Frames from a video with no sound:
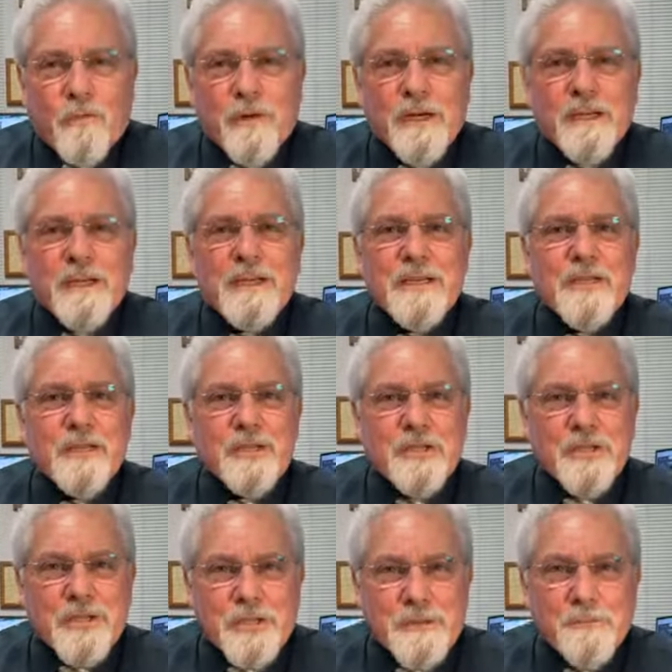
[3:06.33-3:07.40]

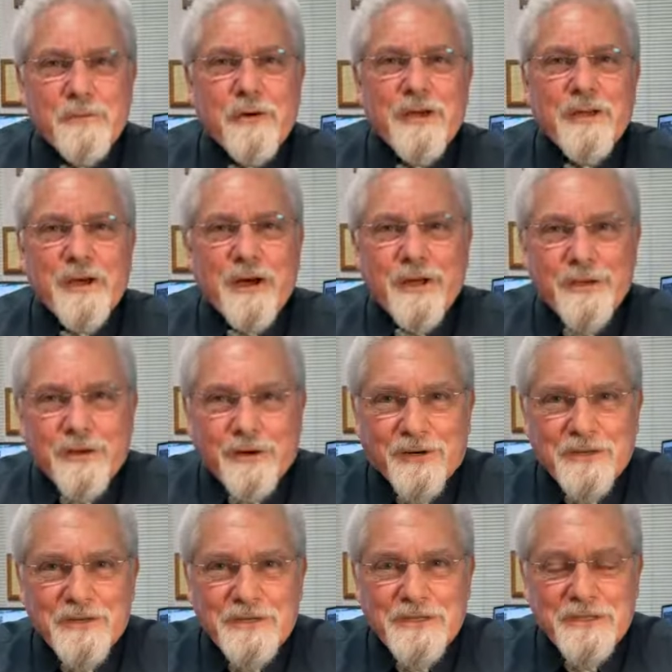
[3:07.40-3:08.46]
relationship with
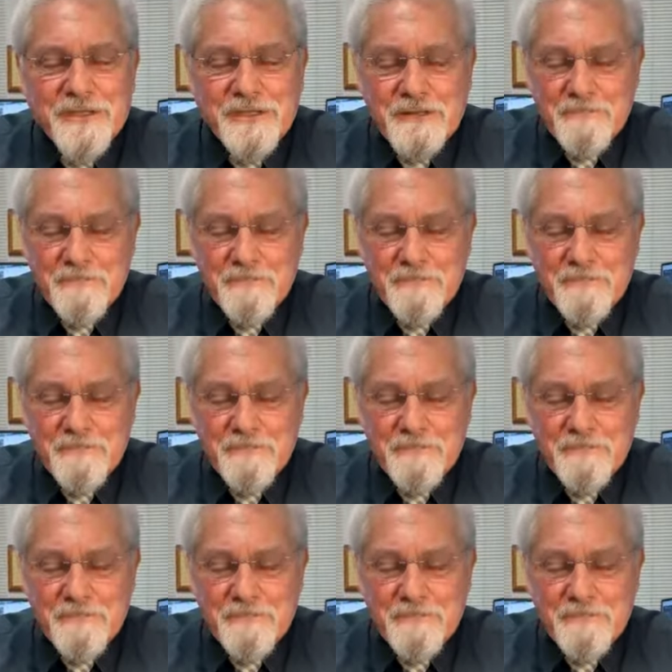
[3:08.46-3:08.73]
others.